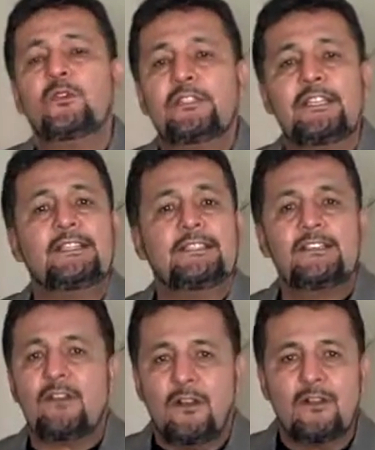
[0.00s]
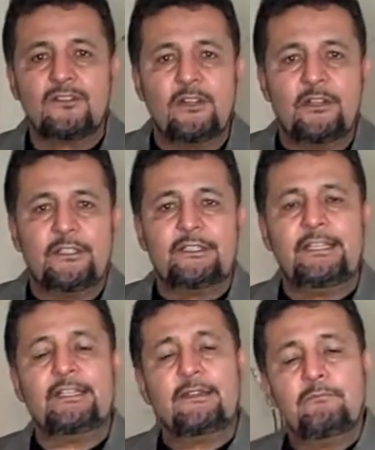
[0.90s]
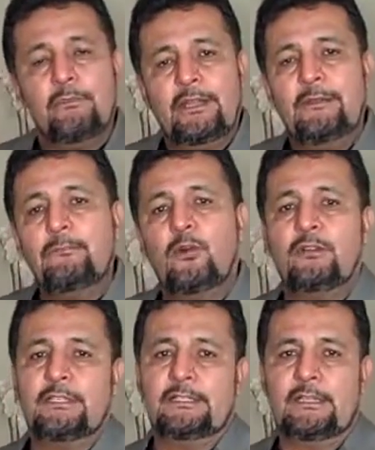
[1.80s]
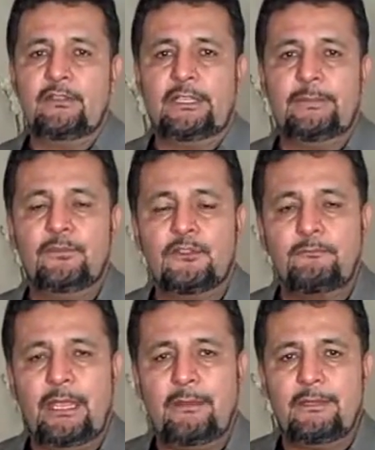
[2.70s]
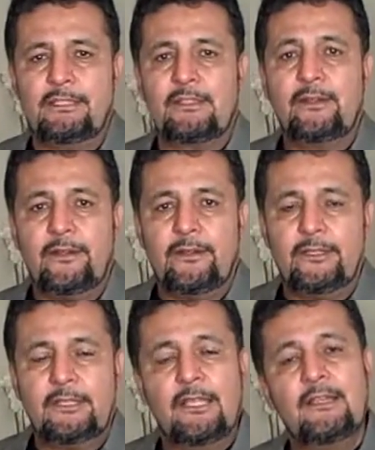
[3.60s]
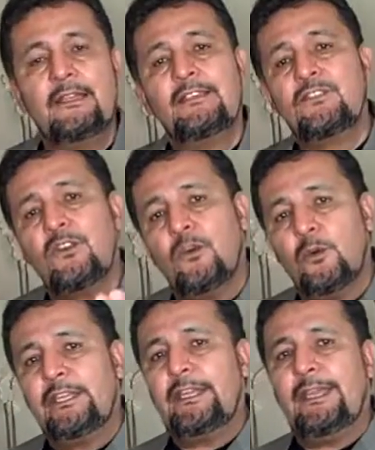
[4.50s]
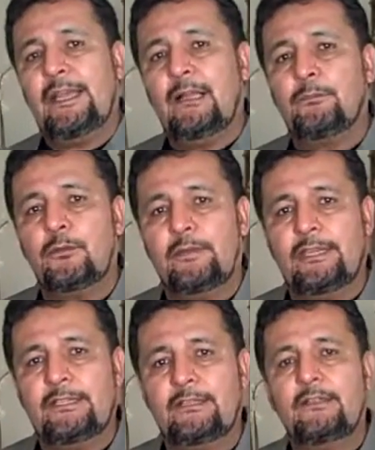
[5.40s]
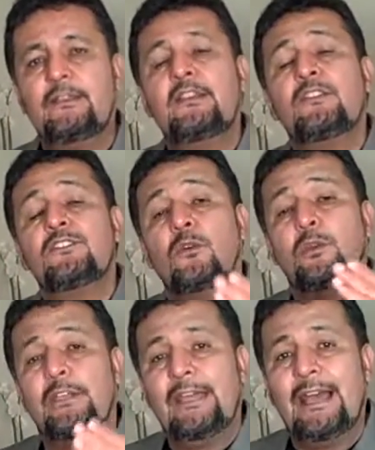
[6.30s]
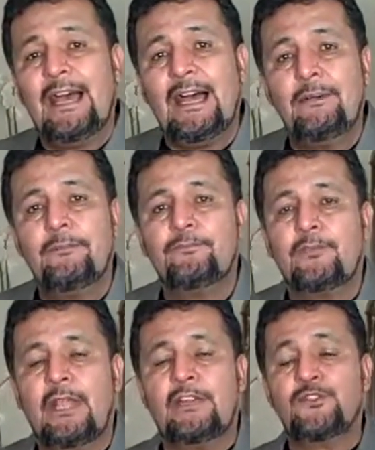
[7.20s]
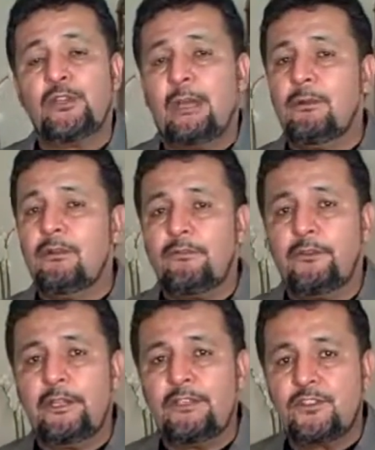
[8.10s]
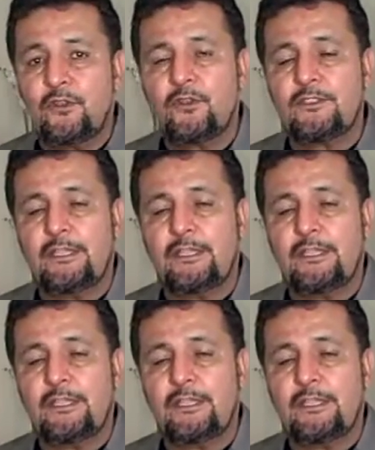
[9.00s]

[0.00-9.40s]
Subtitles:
Utilities, also another thing. Very important that you keep those payments current so we can help you better, so we can have a trouble-free short